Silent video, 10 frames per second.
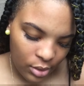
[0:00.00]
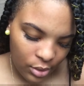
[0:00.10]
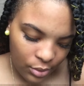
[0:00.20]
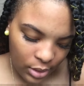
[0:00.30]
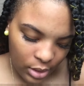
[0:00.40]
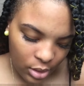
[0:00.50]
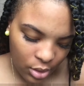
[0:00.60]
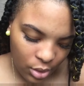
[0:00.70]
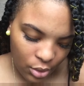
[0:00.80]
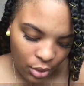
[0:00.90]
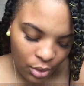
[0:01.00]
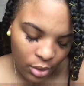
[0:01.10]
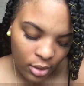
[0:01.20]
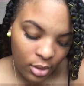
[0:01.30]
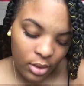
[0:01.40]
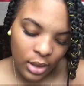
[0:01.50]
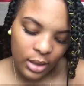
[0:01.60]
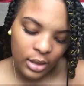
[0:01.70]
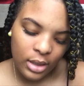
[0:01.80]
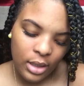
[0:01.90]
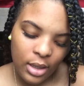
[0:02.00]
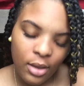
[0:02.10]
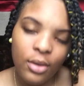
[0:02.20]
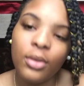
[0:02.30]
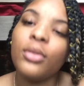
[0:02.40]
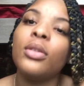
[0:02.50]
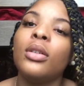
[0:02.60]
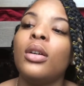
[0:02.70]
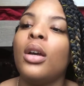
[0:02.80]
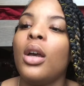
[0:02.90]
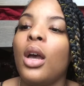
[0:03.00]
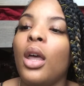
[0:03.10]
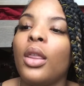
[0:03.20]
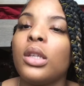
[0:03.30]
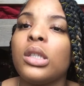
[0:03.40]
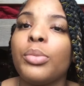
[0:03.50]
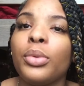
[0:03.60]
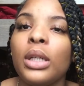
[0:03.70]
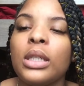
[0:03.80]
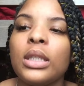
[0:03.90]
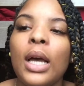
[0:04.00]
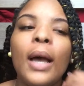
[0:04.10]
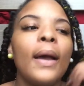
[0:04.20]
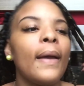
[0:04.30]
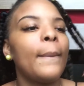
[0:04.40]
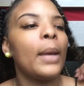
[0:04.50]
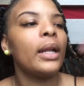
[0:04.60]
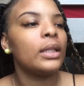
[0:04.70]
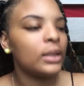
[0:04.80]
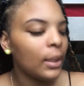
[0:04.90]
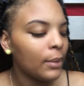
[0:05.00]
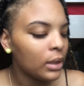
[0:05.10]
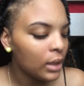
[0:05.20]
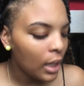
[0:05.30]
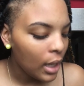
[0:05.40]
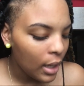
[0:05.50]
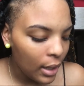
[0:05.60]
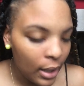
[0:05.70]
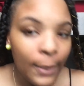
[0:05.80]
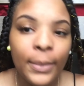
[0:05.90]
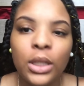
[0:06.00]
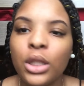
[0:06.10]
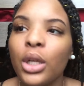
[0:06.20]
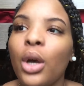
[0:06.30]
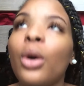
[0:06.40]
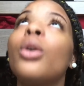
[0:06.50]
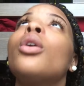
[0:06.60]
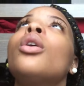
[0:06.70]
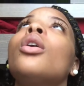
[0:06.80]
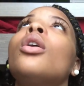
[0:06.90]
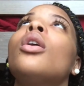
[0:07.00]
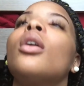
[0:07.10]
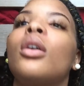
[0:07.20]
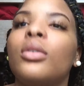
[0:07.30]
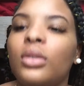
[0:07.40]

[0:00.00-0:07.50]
doing school until the springtime and the summertime. So, oh